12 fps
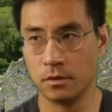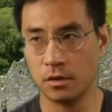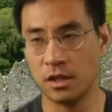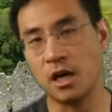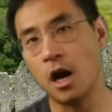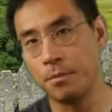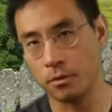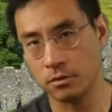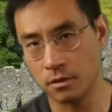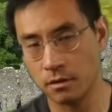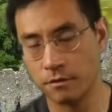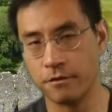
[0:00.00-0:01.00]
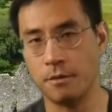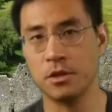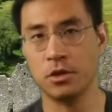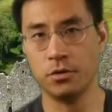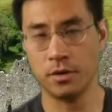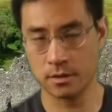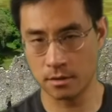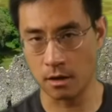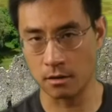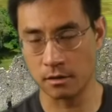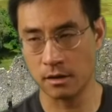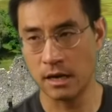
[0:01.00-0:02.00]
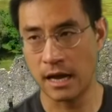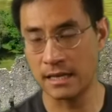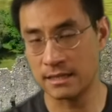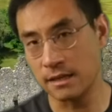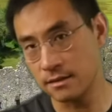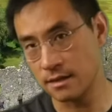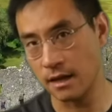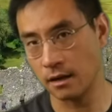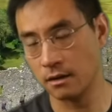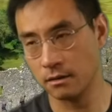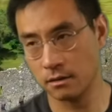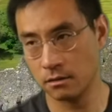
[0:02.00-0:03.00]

decoupled from the US dollar. And since then,